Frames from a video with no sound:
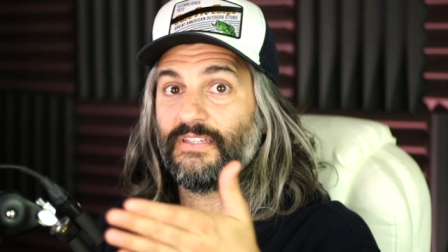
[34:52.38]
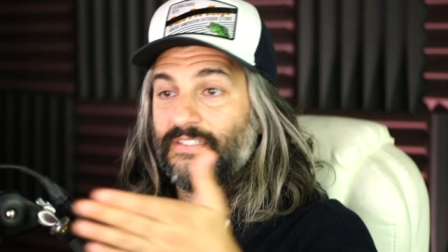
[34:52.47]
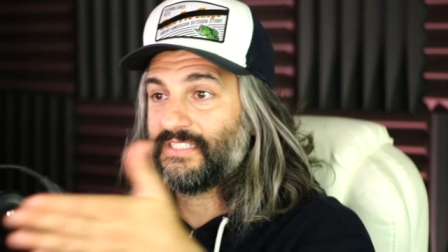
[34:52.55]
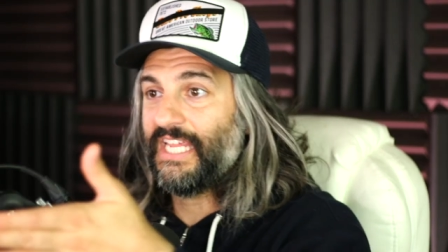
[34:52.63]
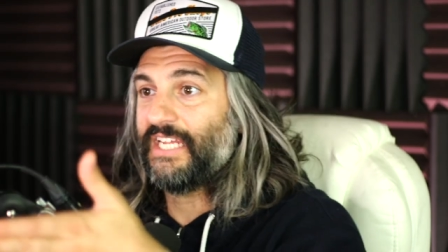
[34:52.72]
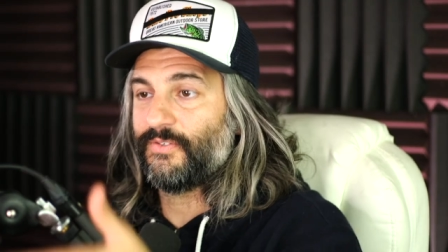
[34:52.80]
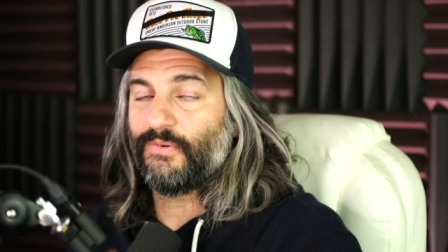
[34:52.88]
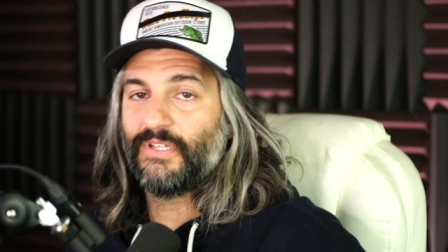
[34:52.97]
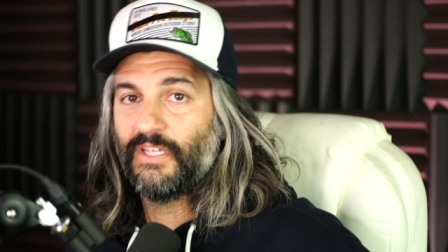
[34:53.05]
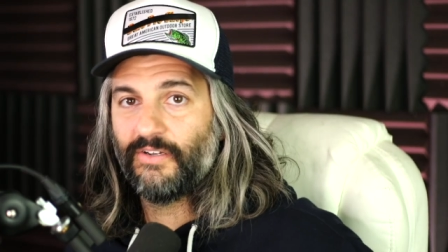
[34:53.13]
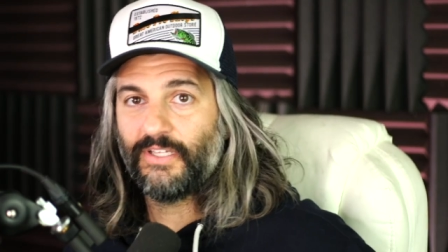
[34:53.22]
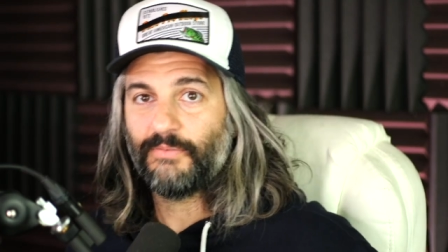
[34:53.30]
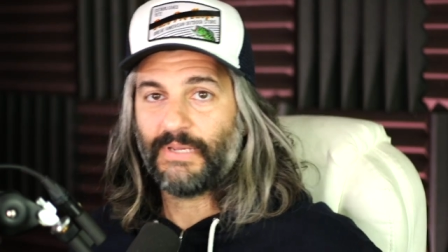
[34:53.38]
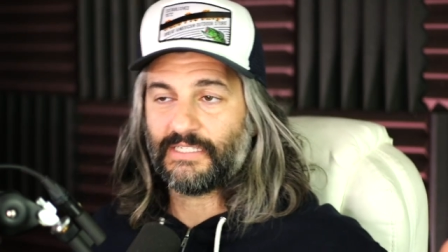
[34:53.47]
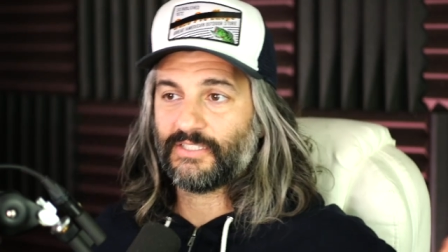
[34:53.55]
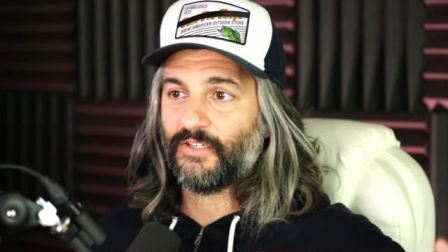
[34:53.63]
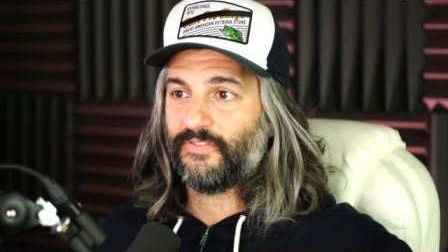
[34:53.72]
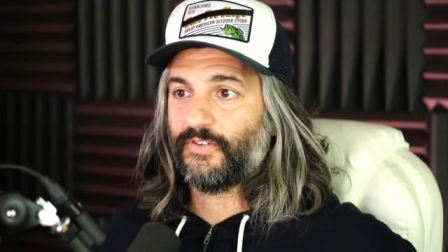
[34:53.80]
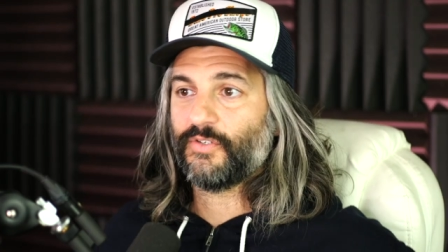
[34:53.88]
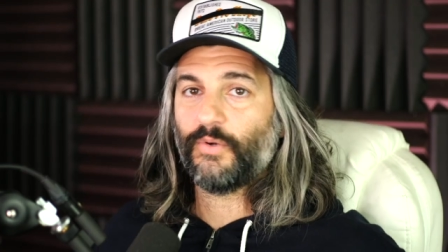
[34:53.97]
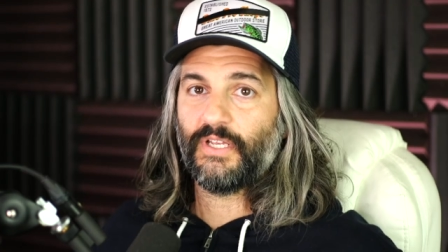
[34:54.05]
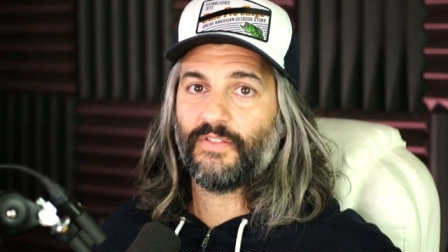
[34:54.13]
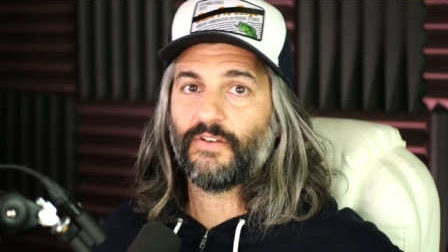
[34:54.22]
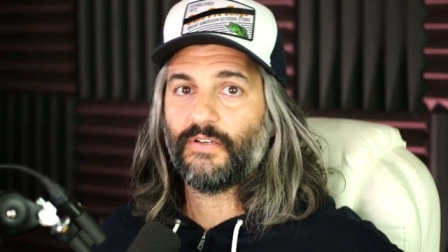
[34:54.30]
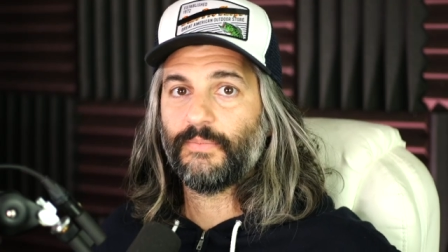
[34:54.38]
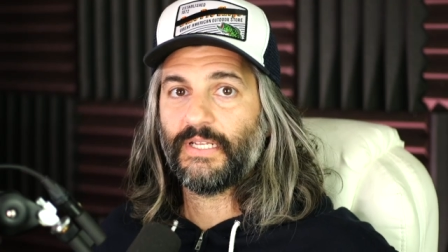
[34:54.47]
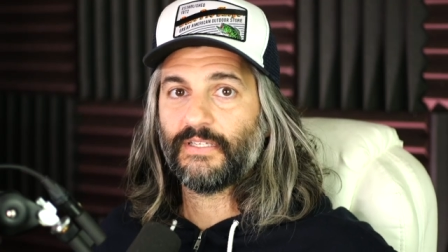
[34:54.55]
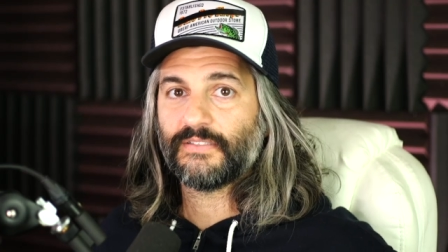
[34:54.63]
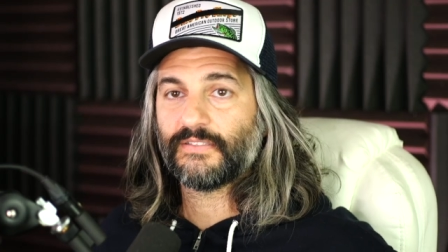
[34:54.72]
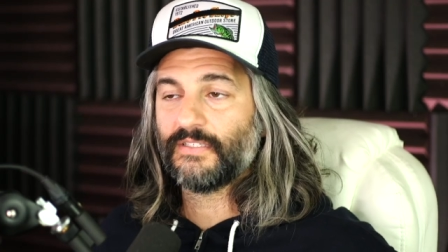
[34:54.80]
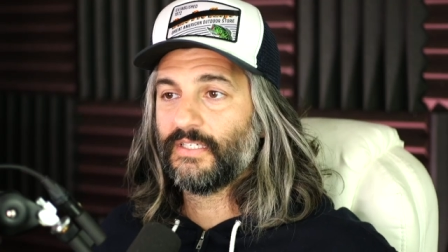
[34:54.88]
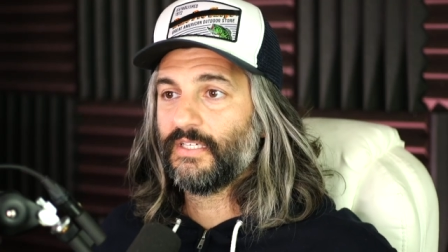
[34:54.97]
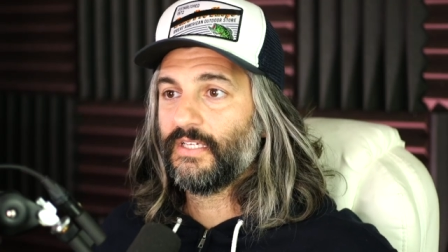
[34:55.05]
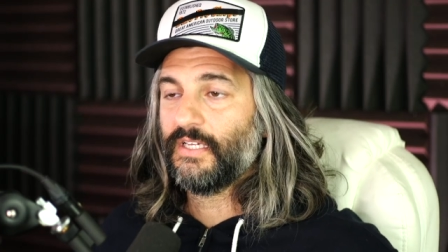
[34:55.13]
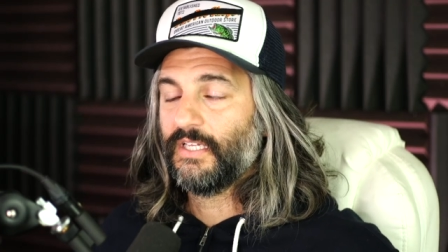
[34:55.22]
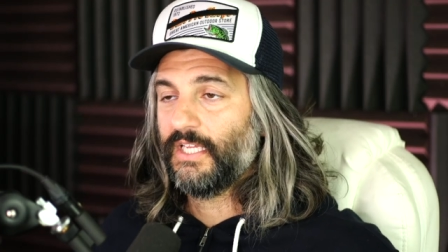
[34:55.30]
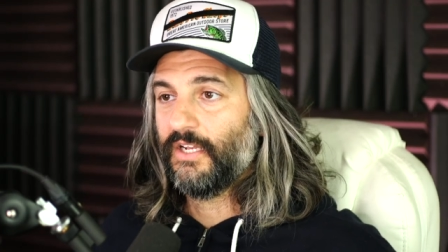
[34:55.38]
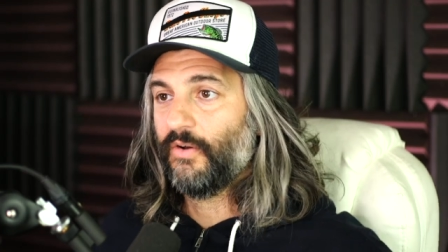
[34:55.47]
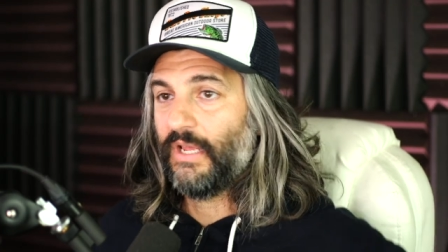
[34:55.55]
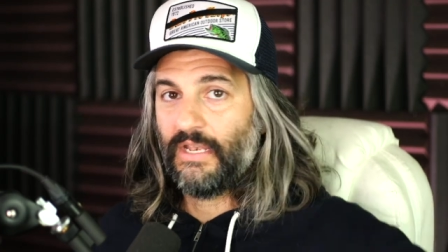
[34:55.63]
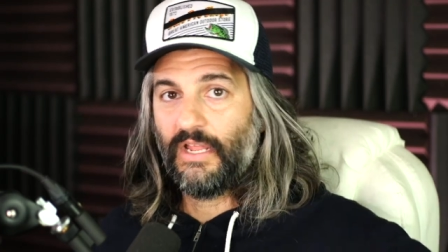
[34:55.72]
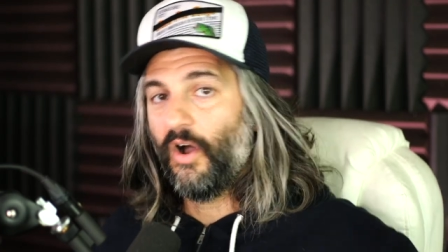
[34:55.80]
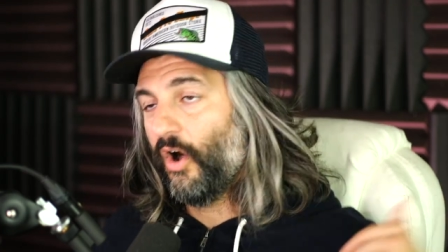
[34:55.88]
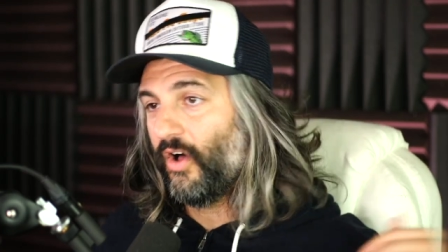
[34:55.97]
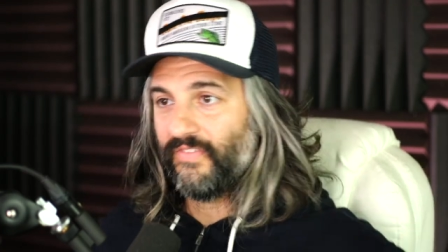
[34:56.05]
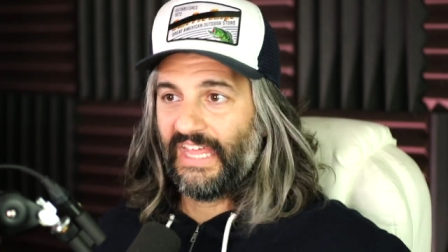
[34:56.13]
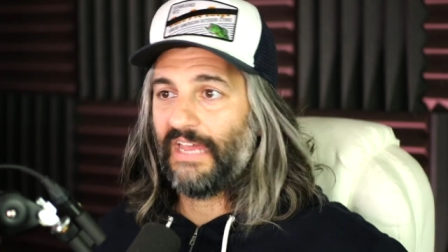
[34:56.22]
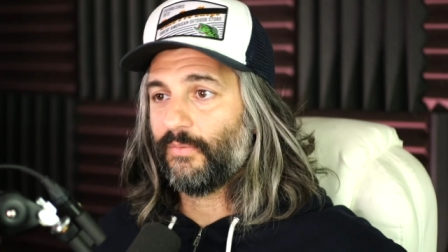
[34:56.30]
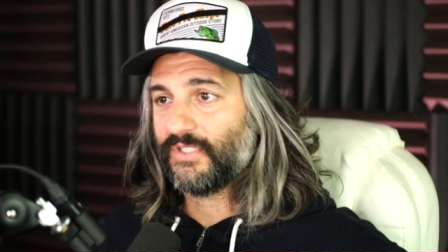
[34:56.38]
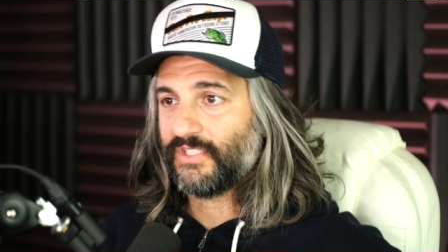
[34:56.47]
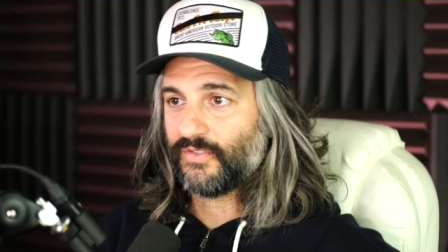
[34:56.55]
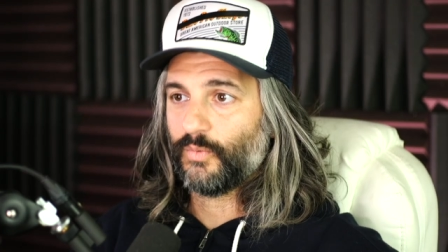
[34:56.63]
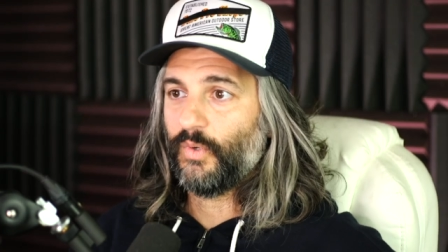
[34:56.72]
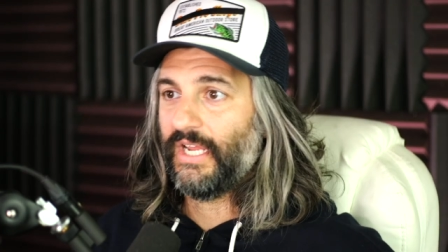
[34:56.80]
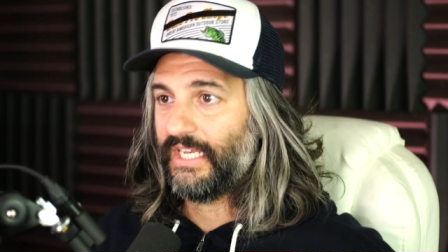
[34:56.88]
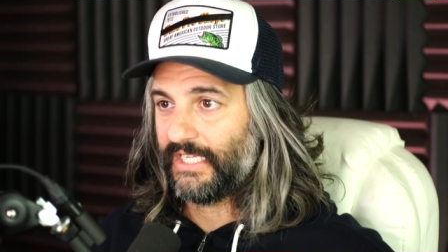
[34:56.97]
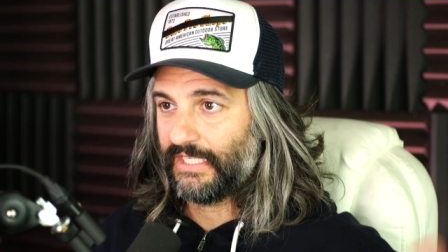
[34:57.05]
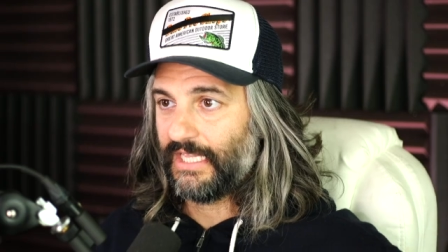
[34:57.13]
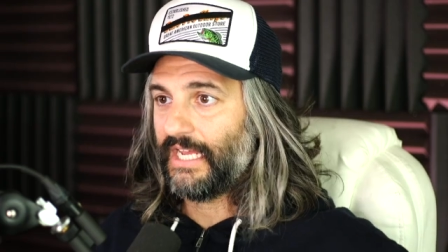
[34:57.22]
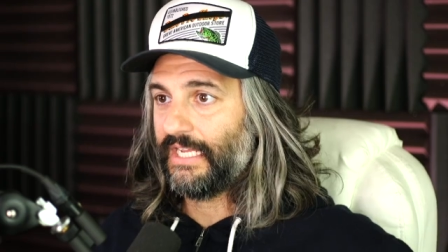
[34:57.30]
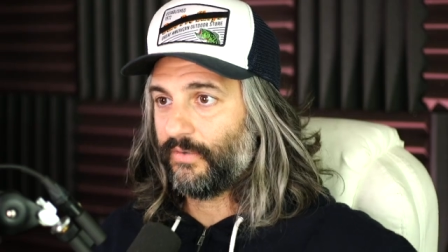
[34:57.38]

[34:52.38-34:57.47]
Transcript: the States. We're literally in Mexico for 20, 30 minutes, and all that was just waiting in line,